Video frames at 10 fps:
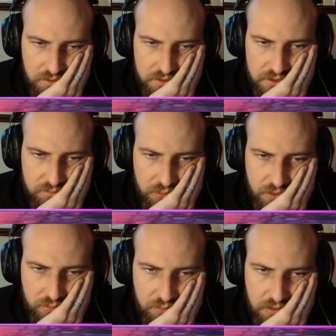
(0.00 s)
At some
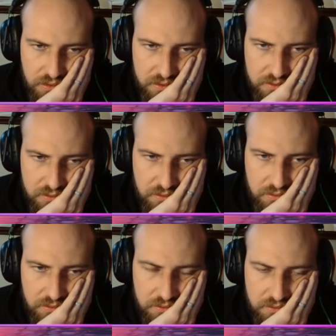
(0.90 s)
point I would really like to
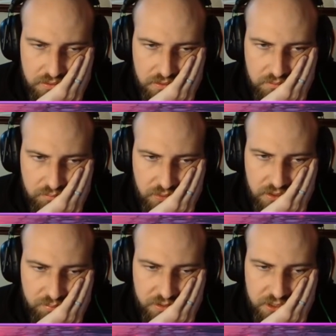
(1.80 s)
bring
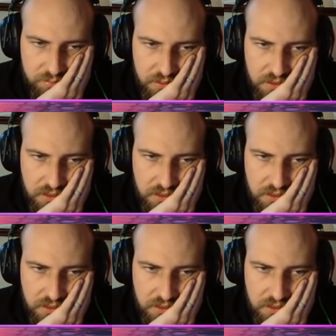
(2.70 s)
the bishop in